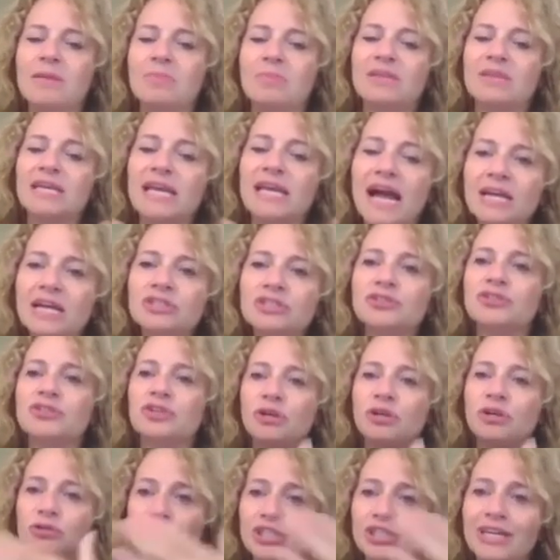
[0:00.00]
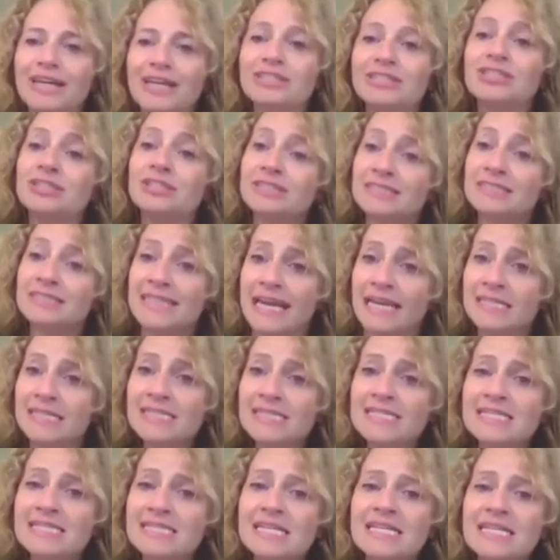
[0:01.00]
but the actual negotiation
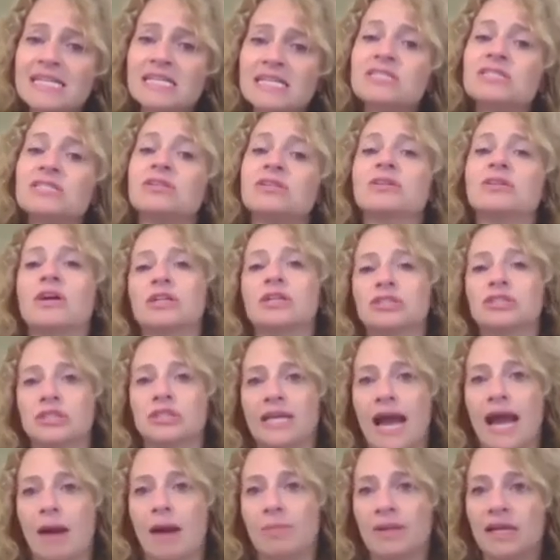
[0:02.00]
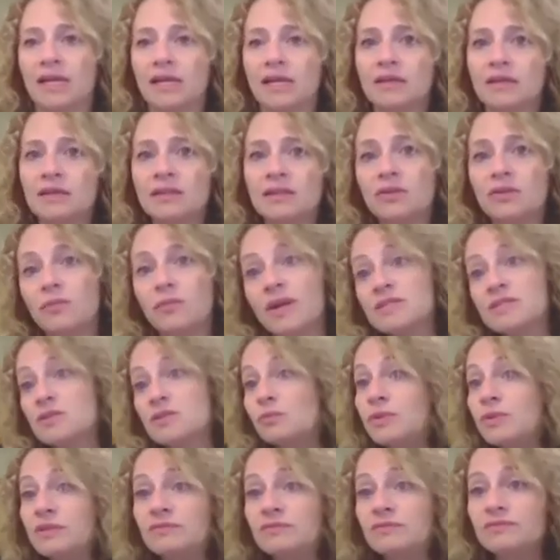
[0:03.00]
dance is still largely happening in the ways that
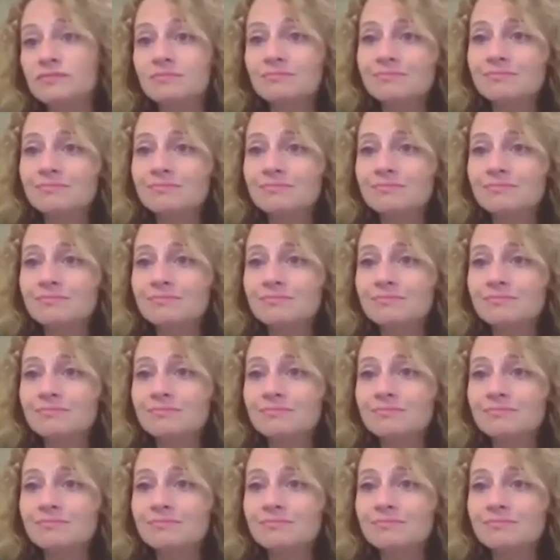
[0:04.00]
we've